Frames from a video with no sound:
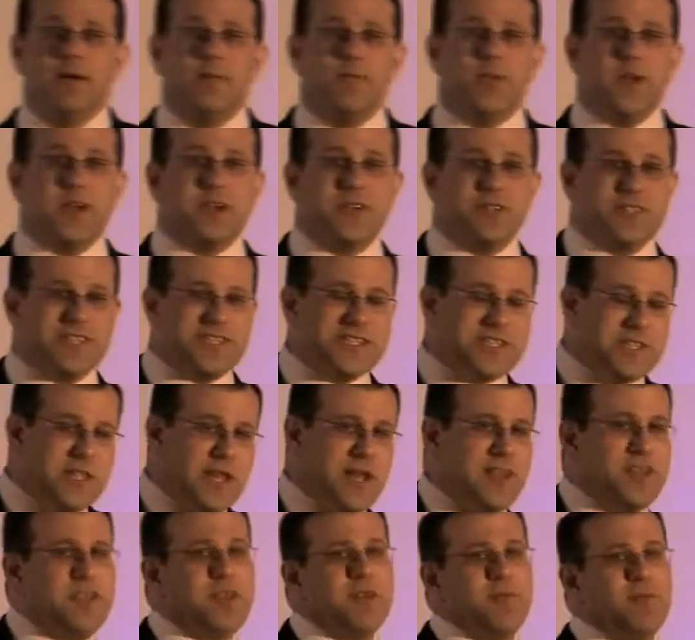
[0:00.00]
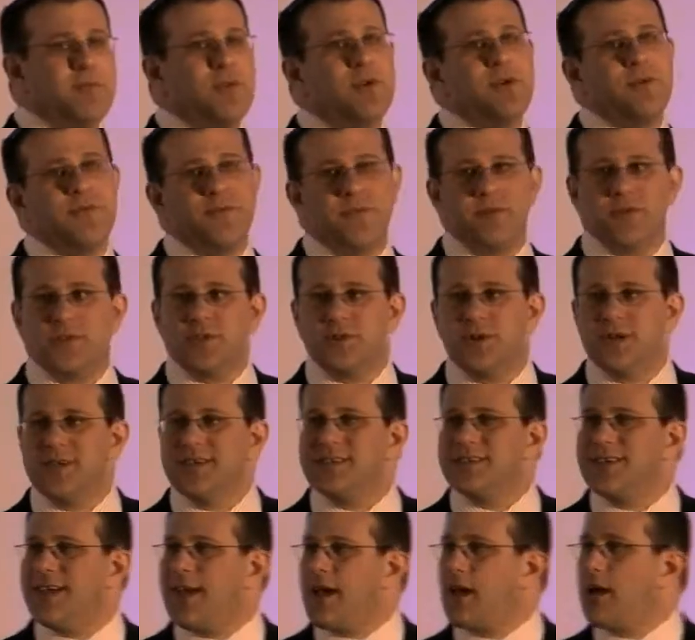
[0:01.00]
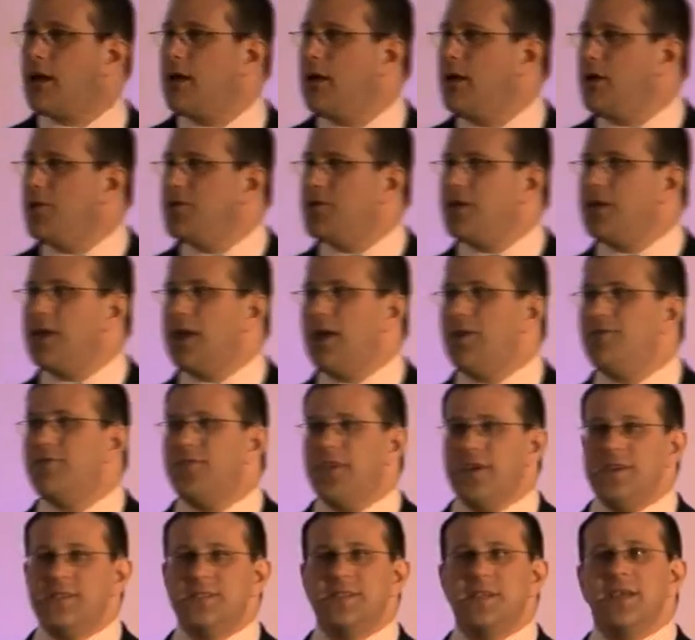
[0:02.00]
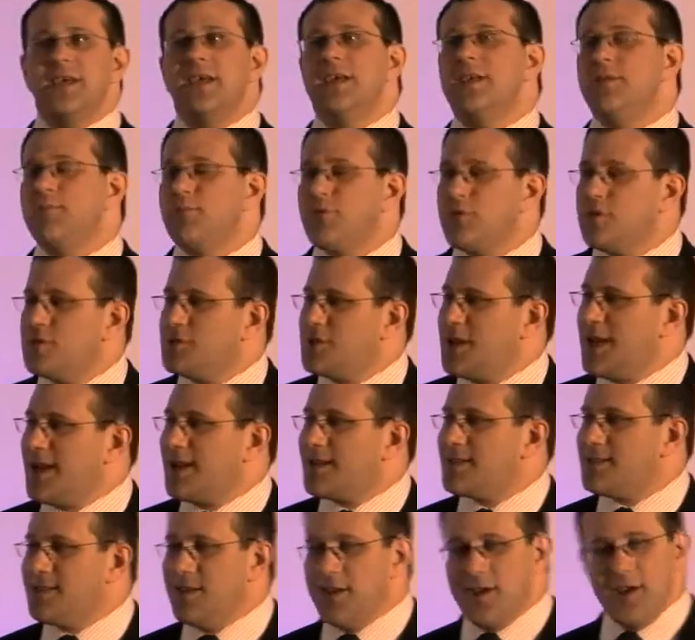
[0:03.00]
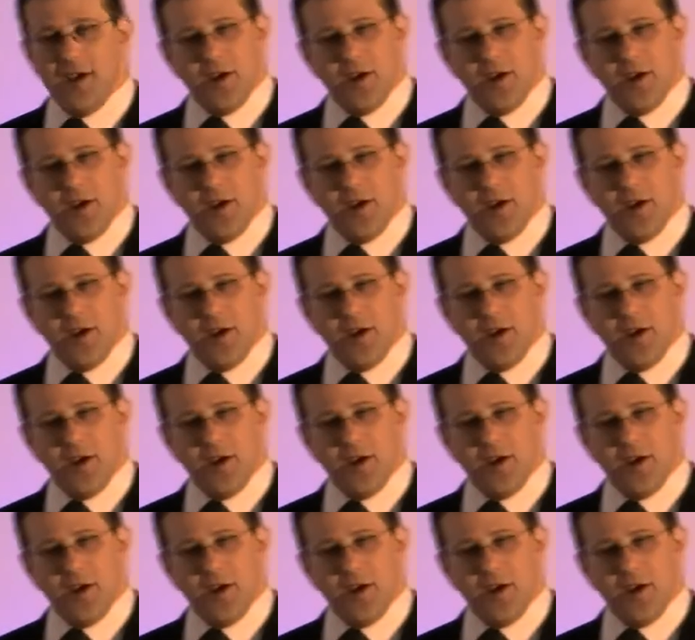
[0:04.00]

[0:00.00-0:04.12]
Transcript: Because there's nothing more frustrating than investing in a project,